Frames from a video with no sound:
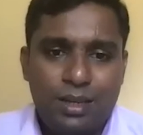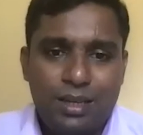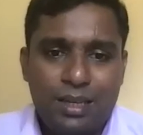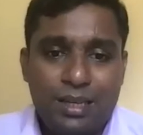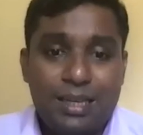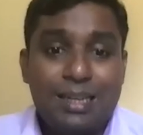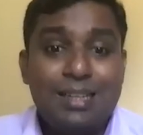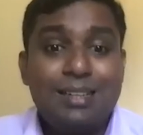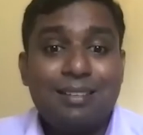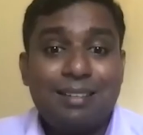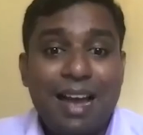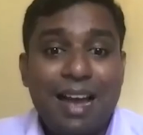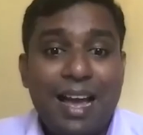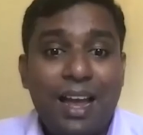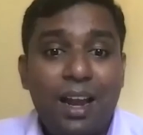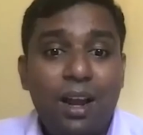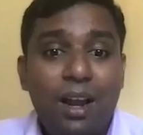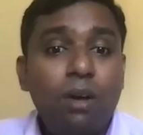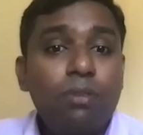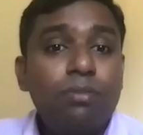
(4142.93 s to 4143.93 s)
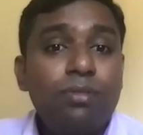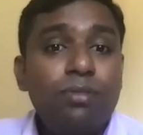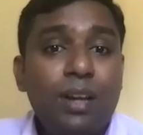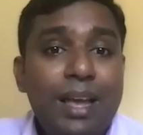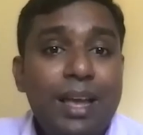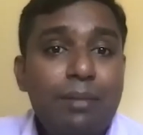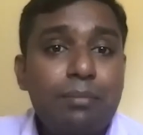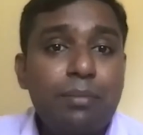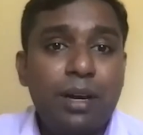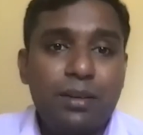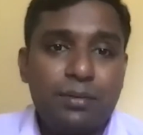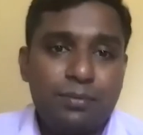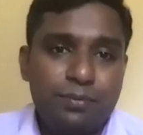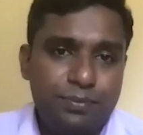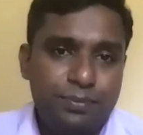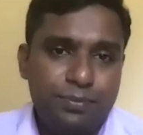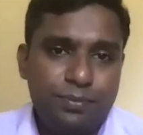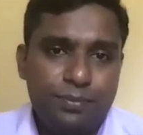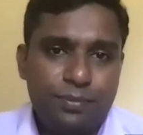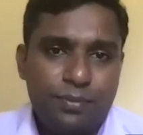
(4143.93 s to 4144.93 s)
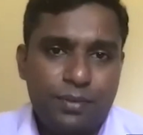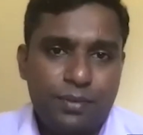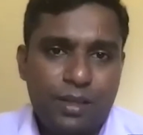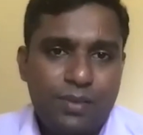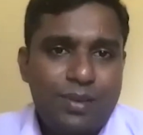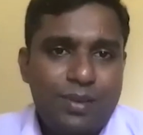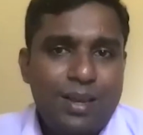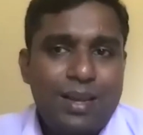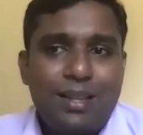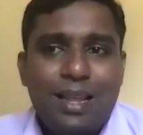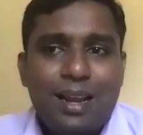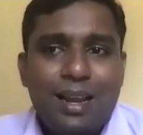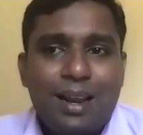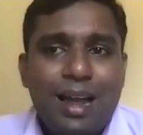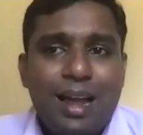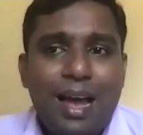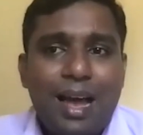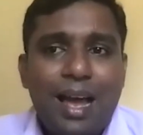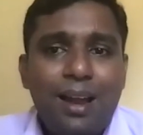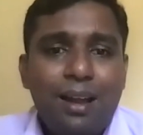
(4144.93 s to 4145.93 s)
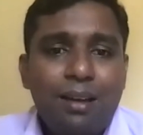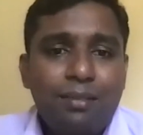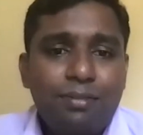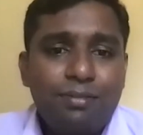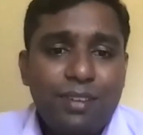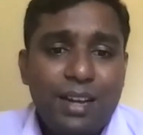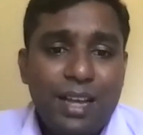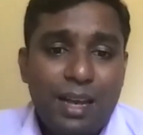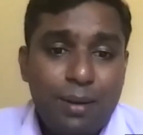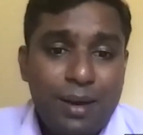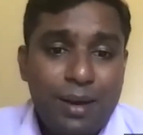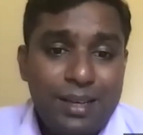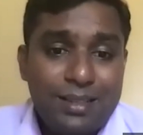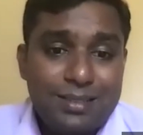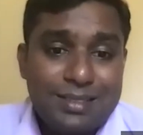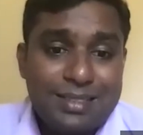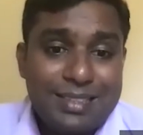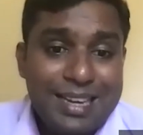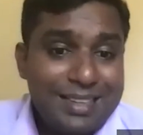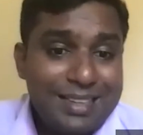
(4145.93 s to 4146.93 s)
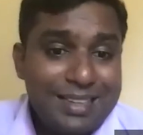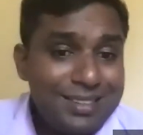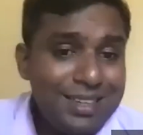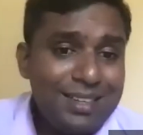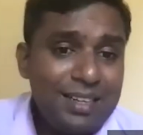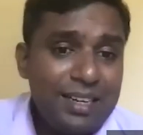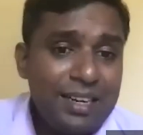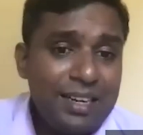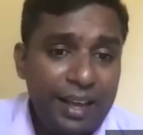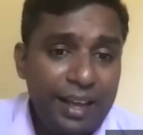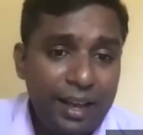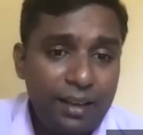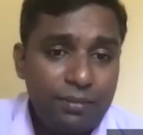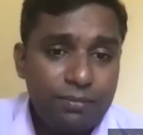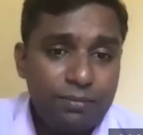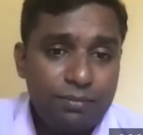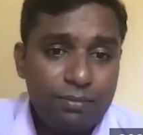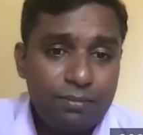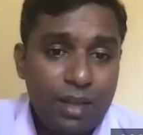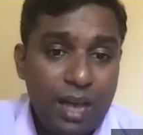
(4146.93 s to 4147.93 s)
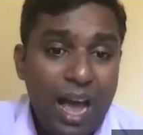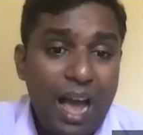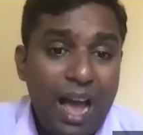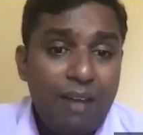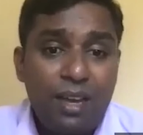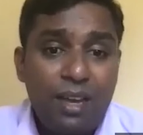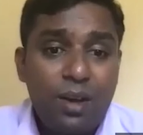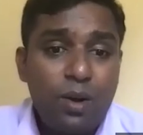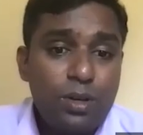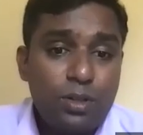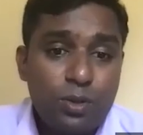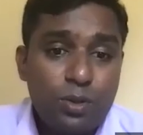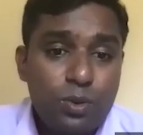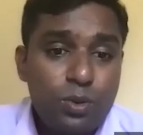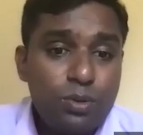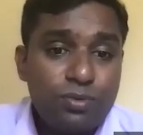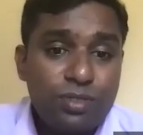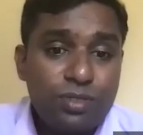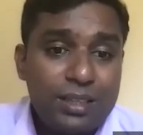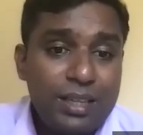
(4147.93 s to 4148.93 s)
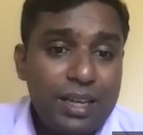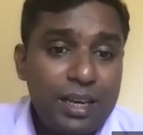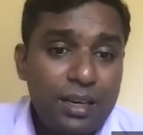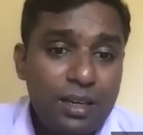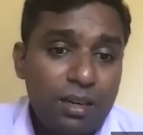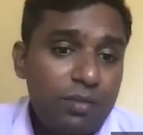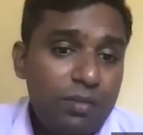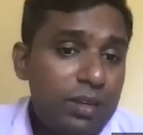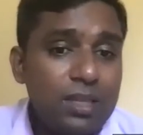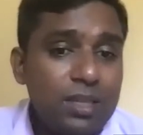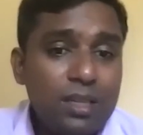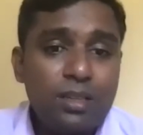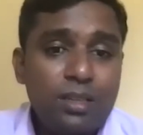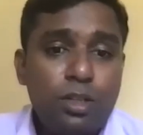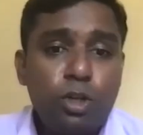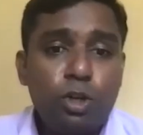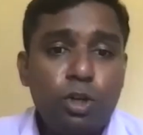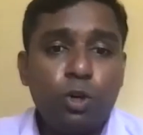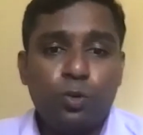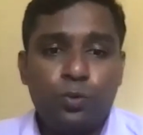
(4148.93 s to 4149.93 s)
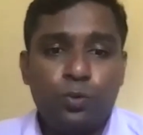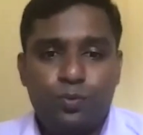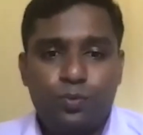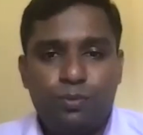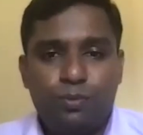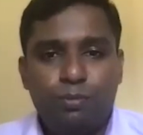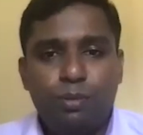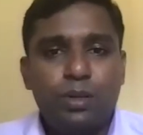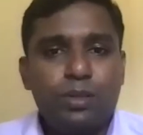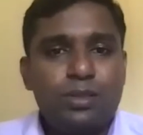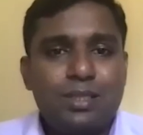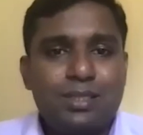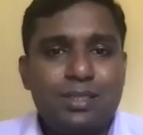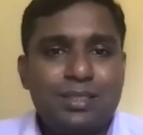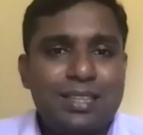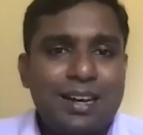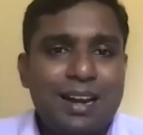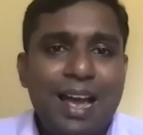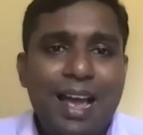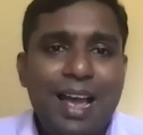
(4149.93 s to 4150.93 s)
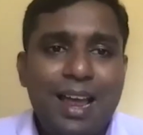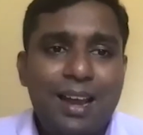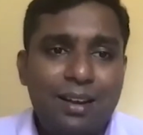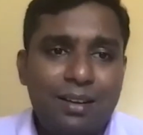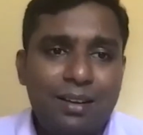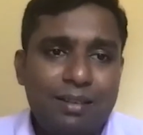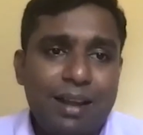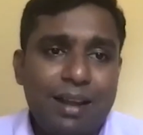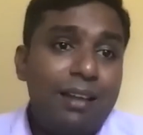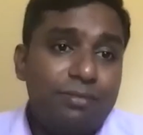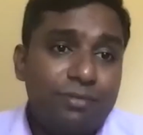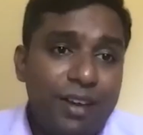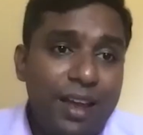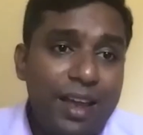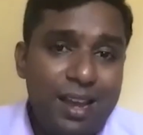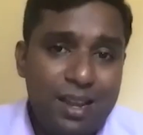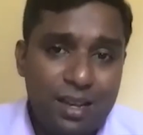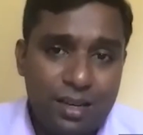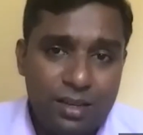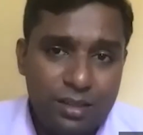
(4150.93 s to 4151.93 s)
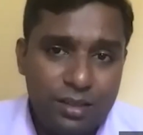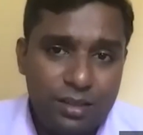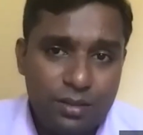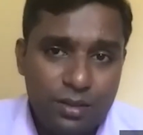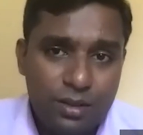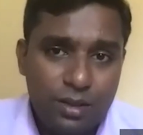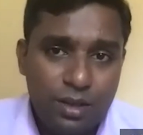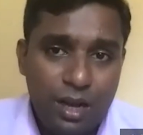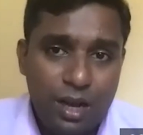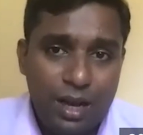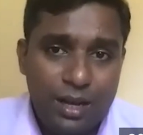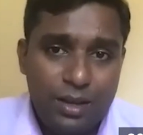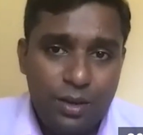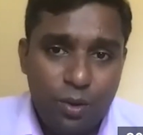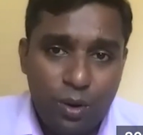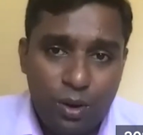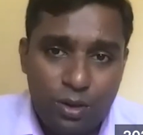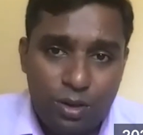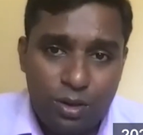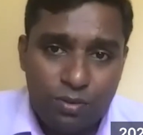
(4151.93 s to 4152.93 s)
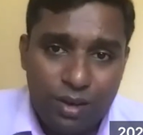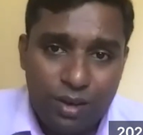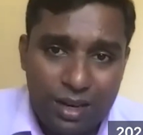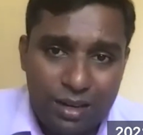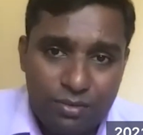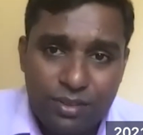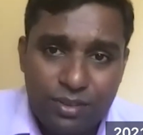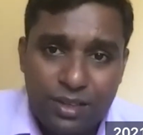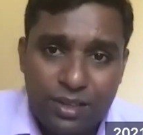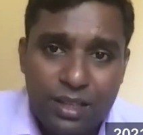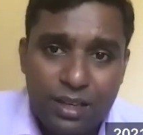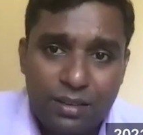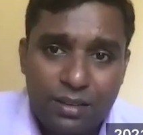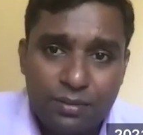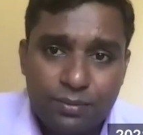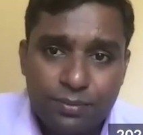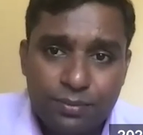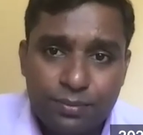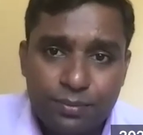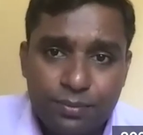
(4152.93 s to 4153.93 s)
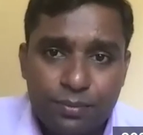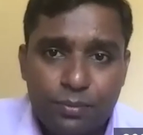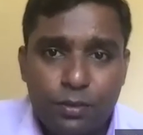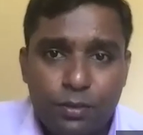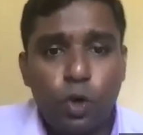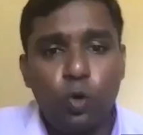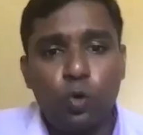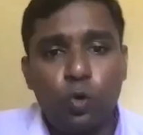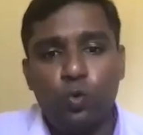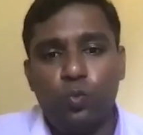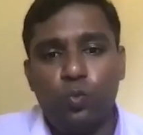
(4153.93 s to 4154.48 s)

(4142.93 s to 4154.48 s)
A trial of labor. When the trial of labor is getting delayed, are we going to do further intervention? No, because it's a trial. Trial failed. Are you going to wait further? No.